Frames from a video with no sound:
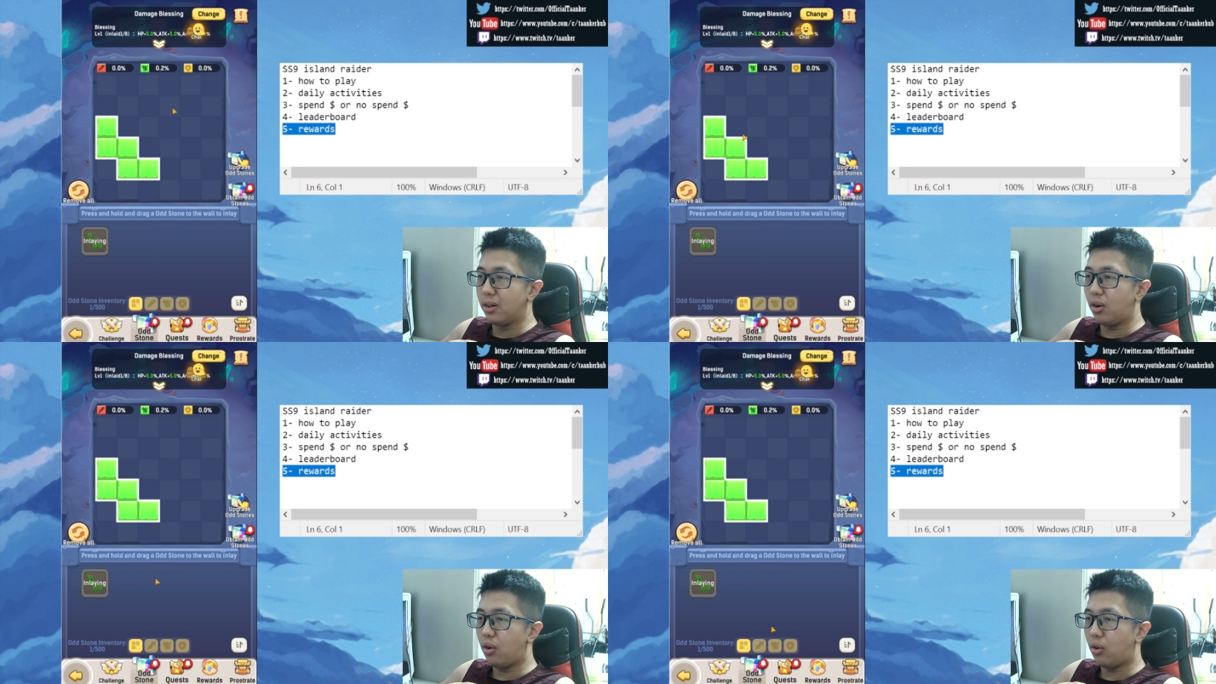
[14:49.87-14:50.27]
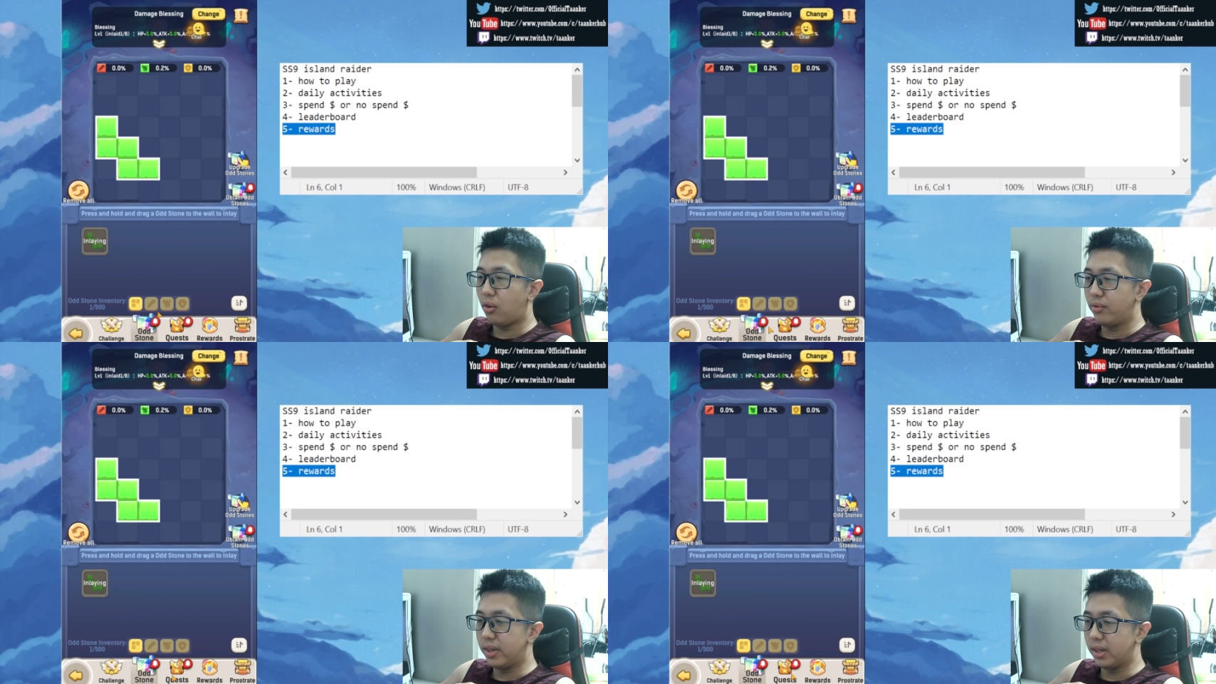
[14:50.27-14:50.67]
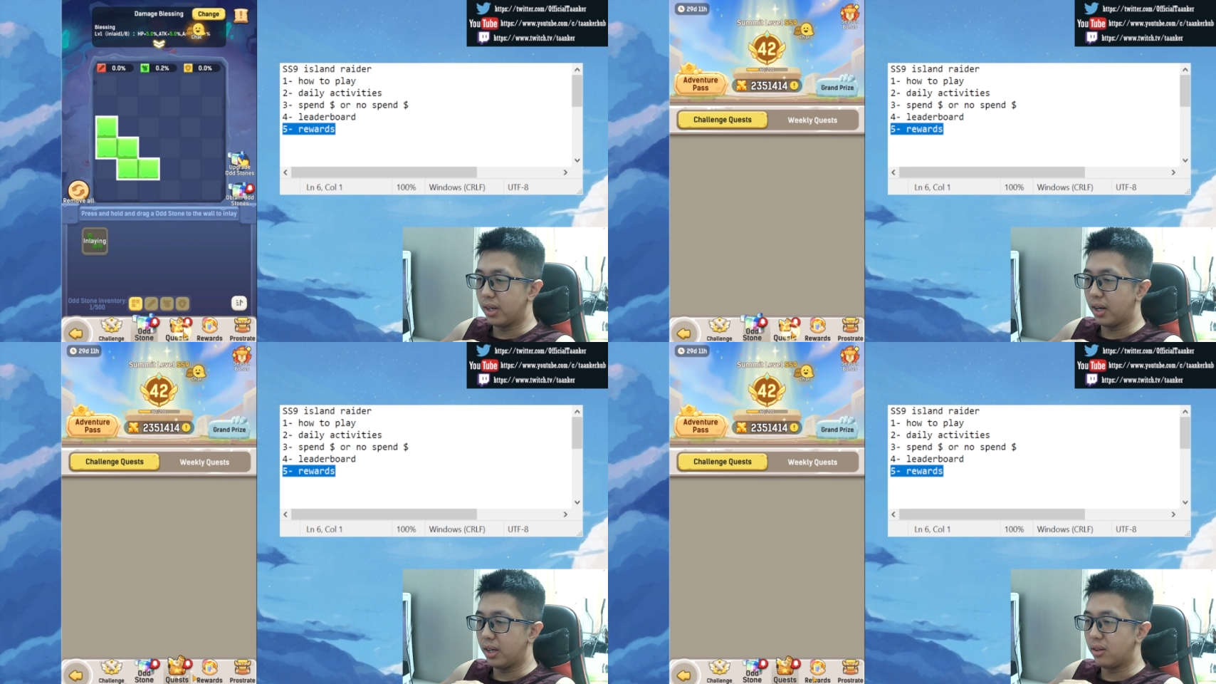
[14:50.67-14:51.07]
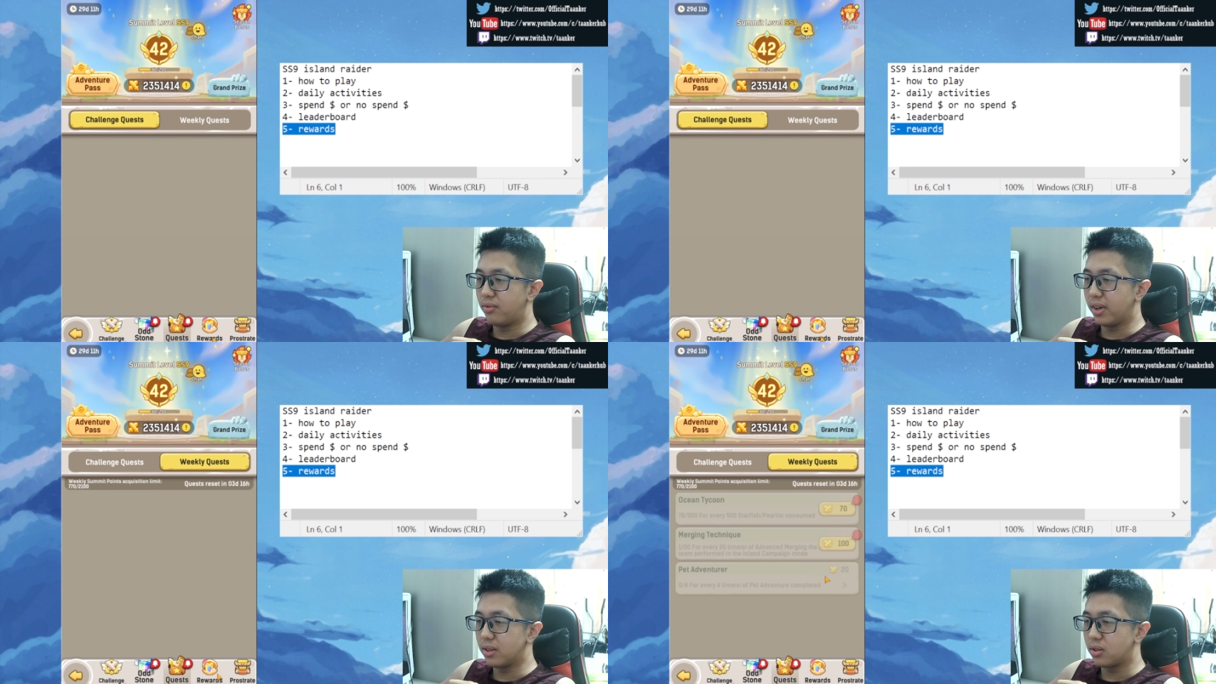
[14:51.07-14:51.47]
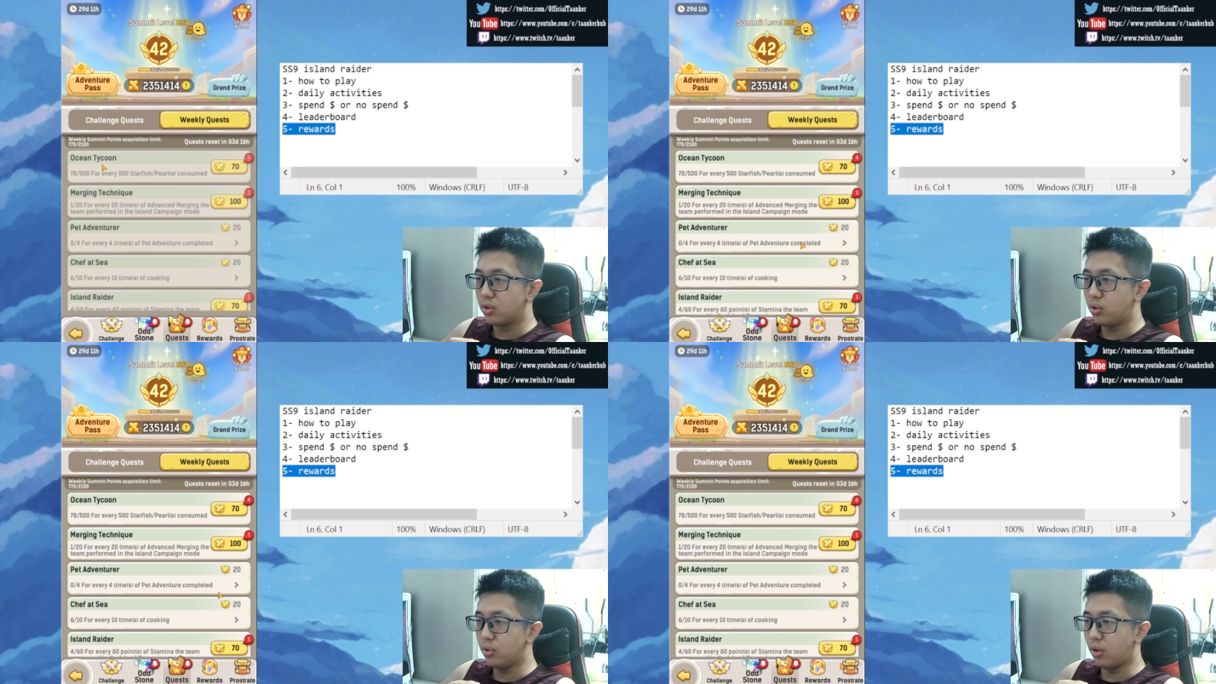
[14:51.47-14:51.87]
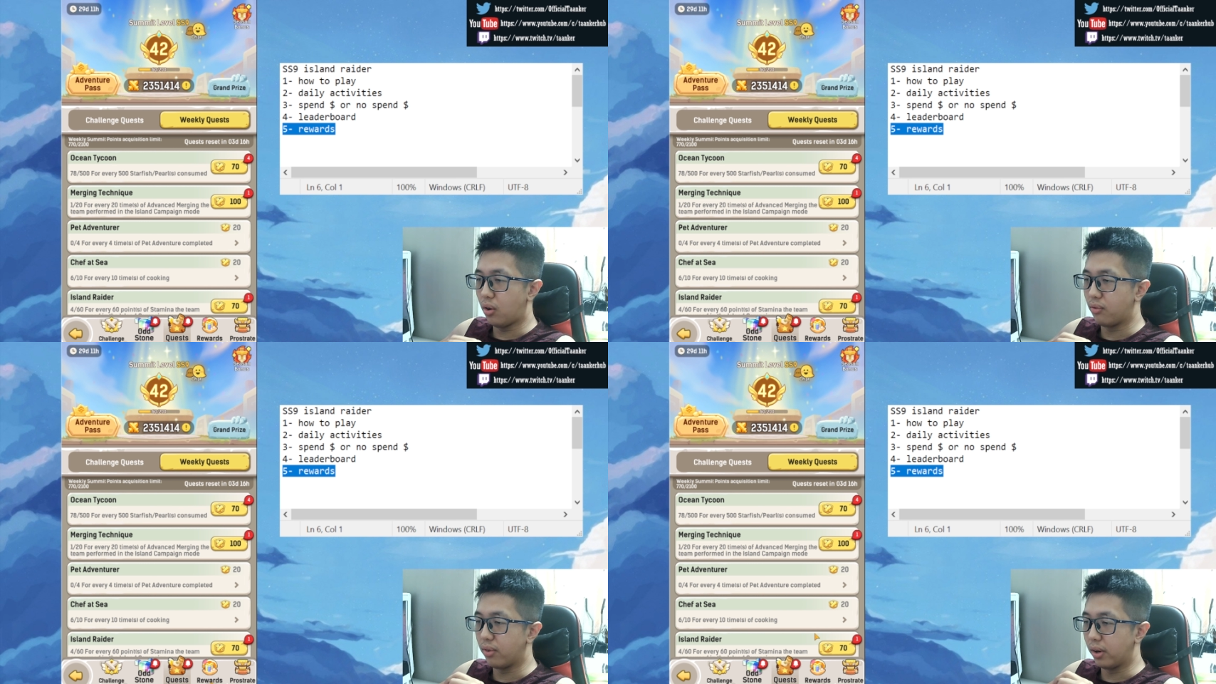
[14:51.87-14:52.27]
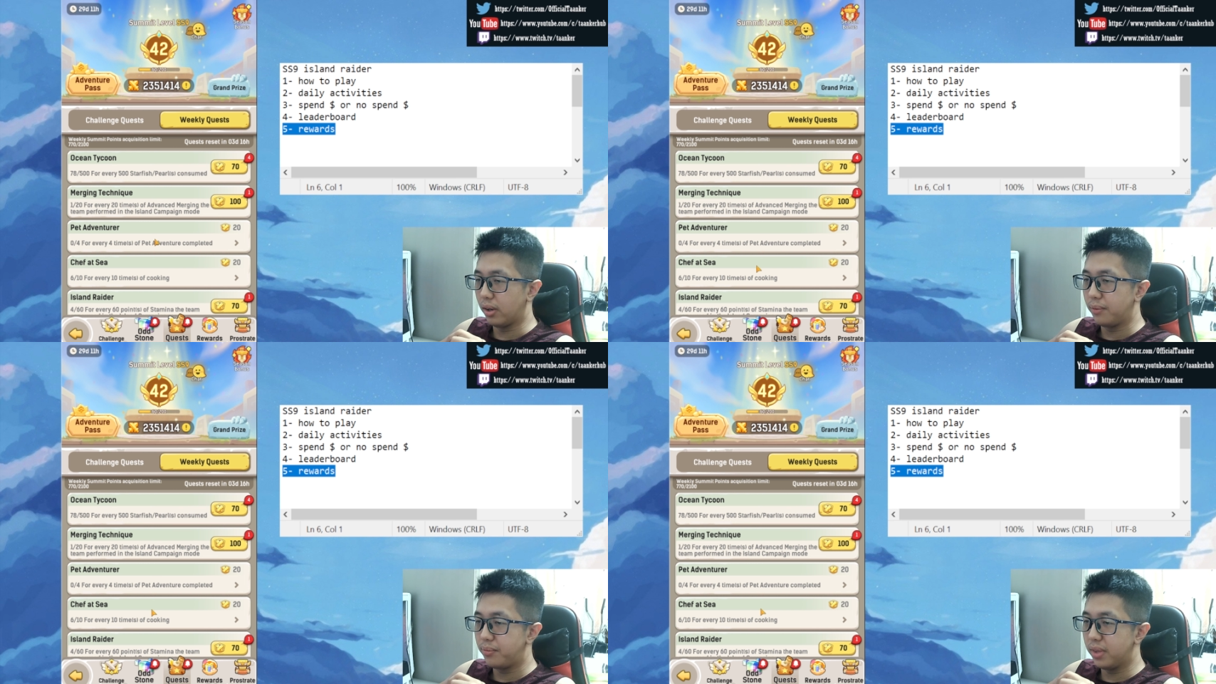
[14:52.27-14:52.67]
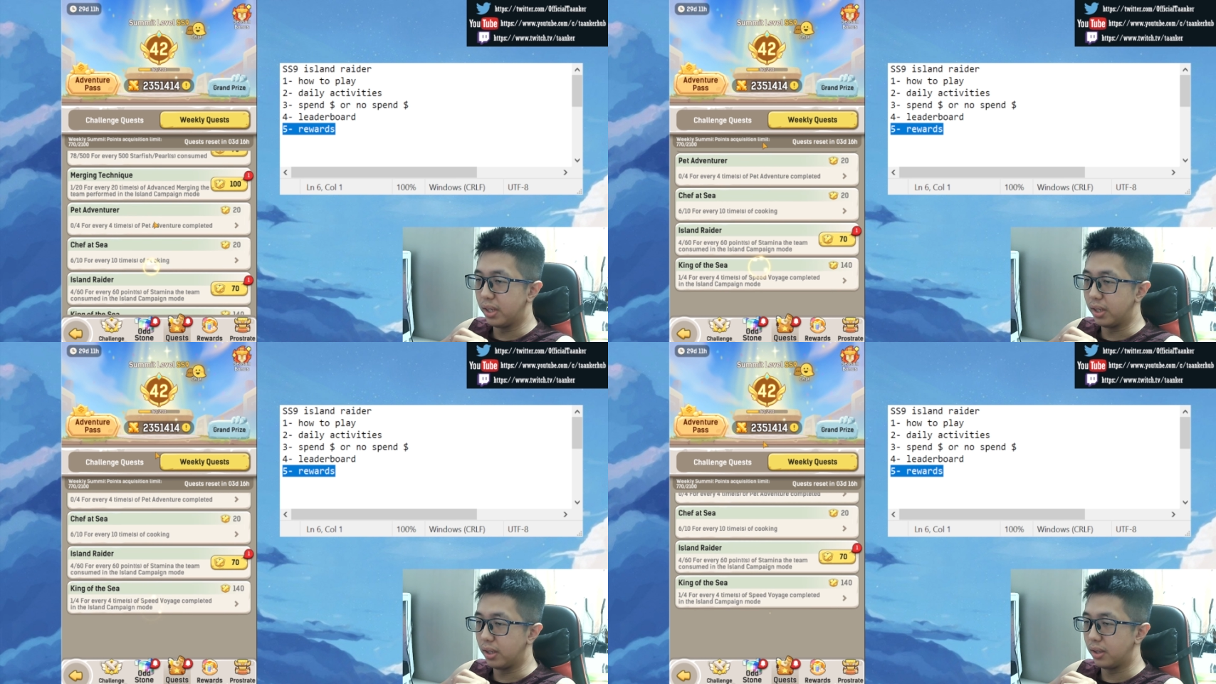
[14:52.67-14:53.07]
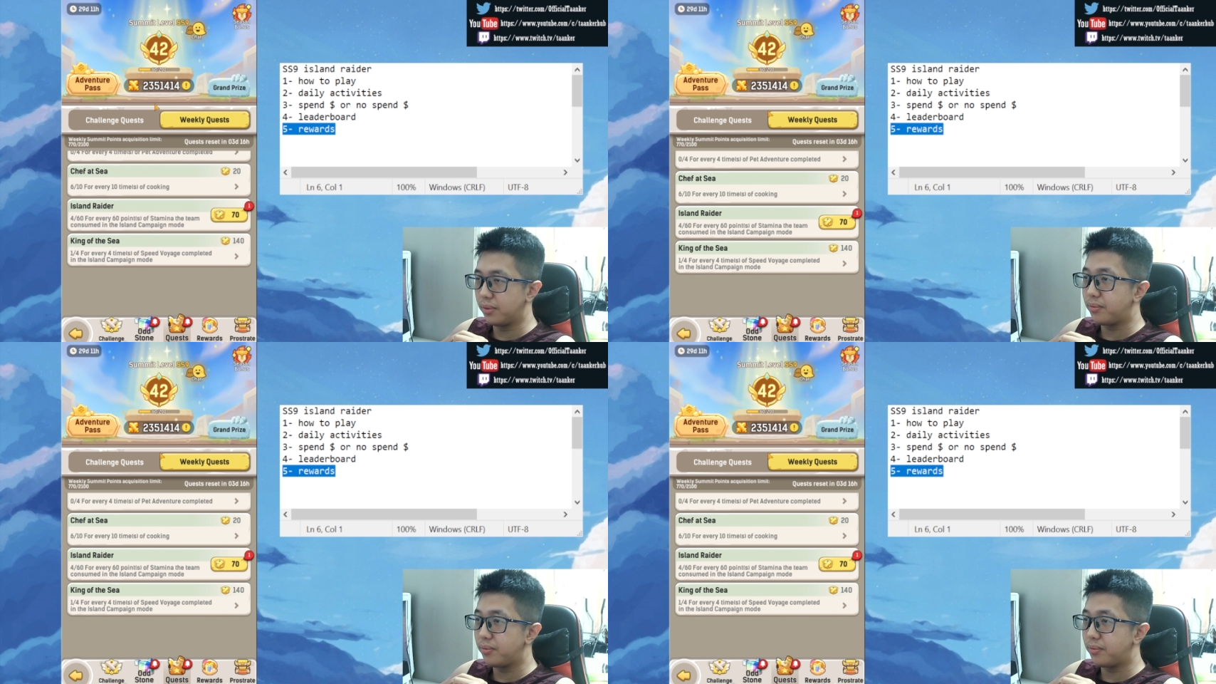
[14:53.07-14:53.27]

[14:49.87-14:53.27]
all the events through over the